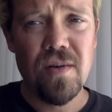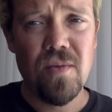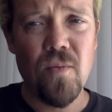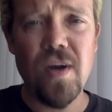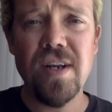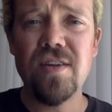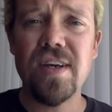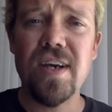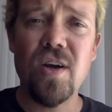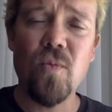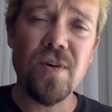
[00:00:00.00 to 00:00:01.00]
waiting to
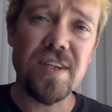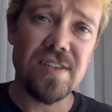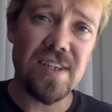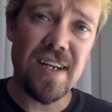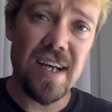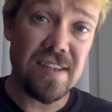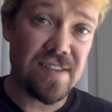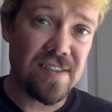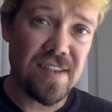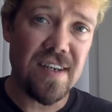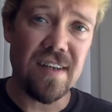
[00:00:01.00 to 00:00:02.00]
hear what the Senate has to
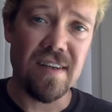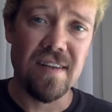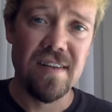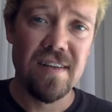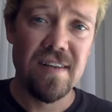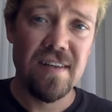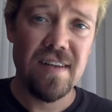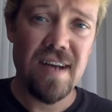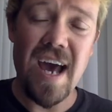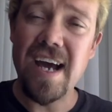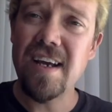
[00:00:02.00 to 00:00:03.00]
say,
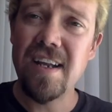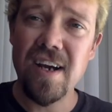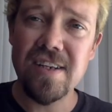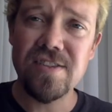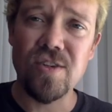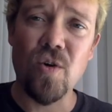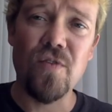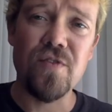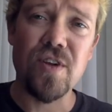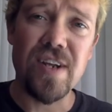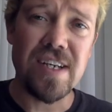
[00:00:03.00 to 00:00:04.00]
agonizing
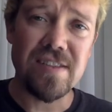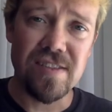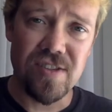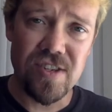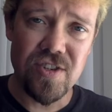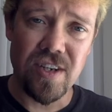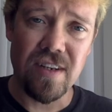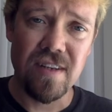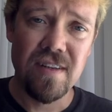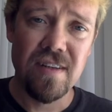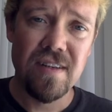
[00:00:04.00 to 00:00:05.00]
over their next decision.
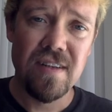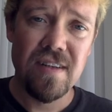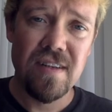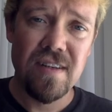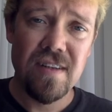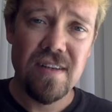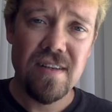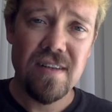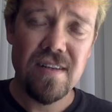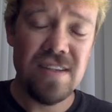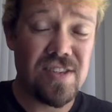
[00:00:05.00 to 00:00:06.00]

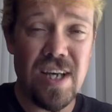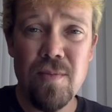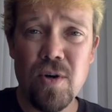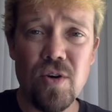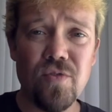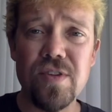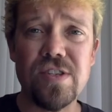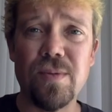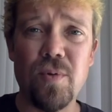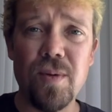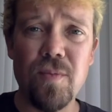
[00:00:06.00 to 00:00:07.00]
The same goes for the
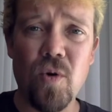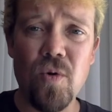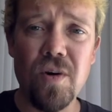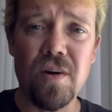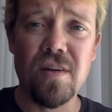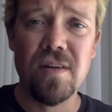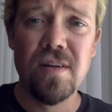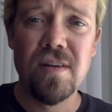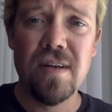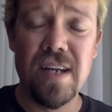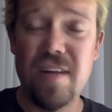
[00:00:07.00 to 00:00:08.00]
Supreme Court,
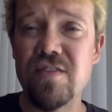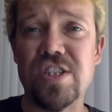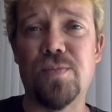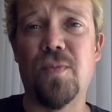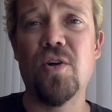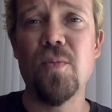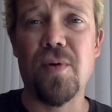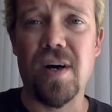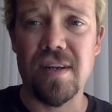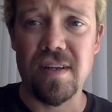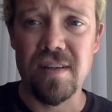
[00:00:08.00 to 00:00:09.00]
an even smaller
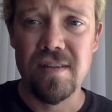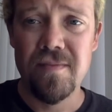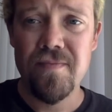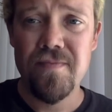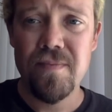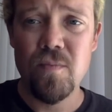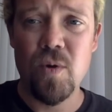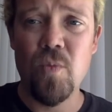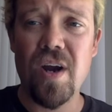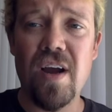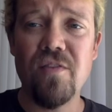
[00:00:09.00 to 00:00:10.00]
body, one
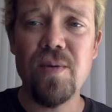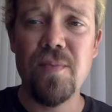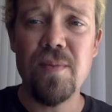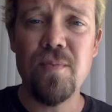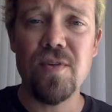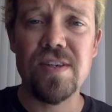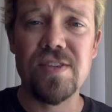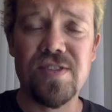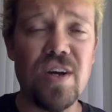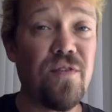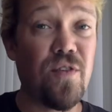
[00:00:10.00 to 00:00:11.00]
where every member is
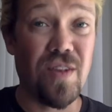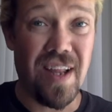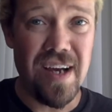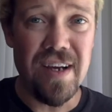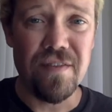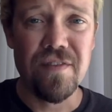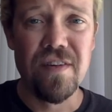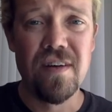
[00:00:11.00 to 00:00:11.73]
there for life.